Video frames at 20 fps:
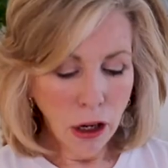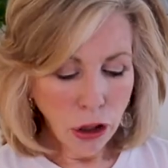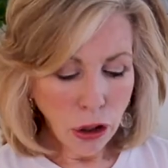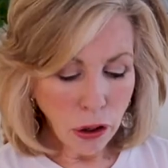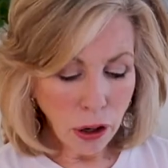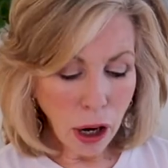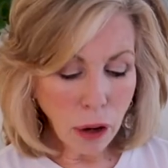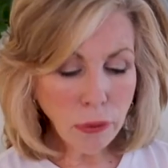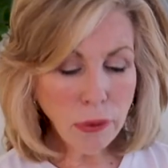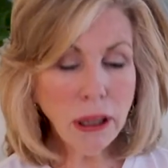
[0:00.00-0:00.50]

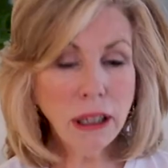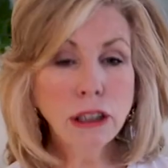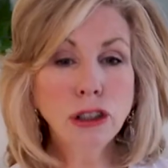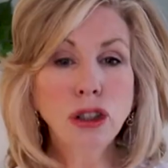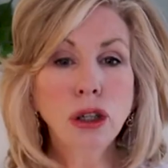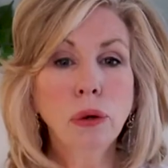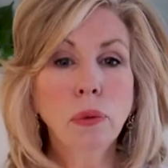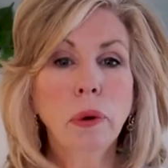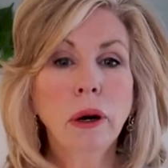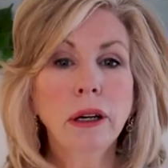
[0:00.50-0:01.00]
You're not really
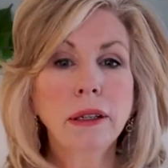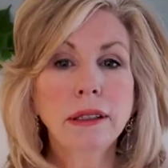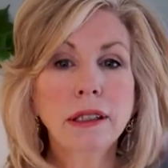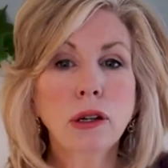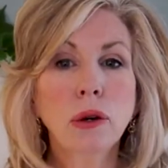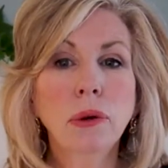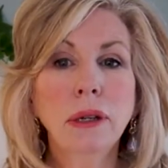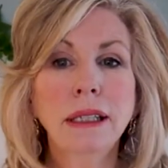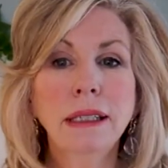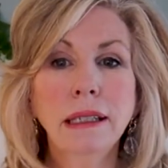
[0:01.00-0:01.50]
sure where it's
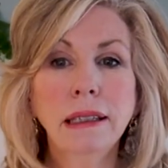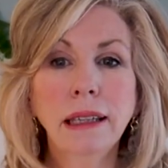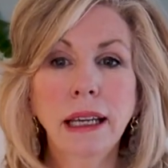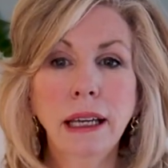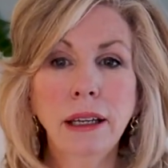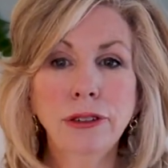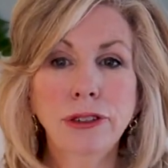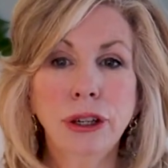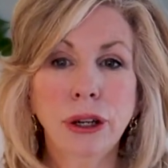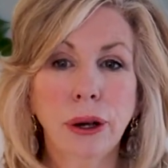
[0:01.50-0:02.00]
going to
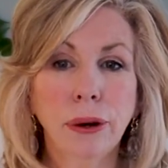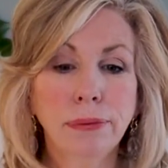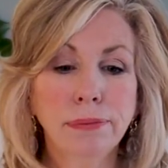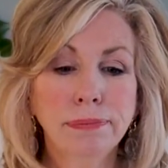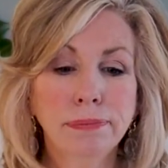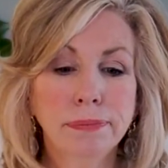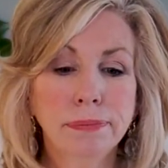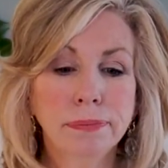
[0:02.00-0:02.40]
lead you.